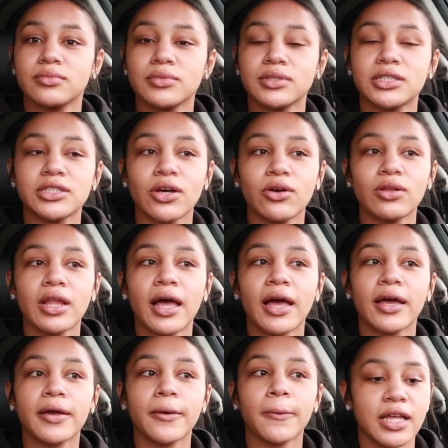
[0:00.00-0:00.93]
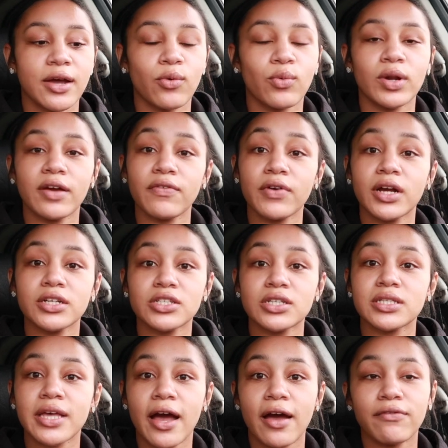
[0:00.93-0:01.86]
So like whenever I
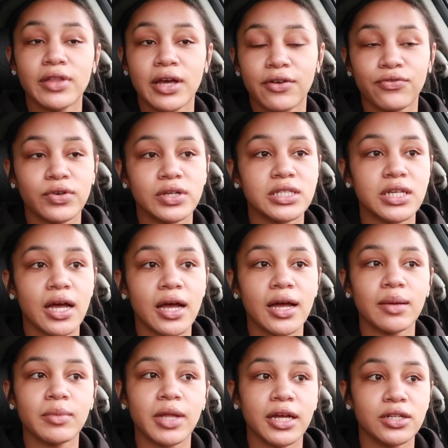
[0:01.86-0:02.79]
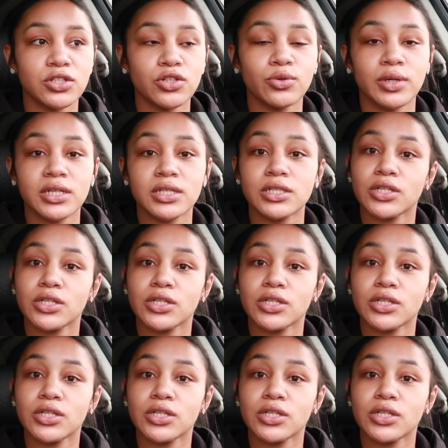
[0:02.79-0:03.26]
just have that free time, like do it.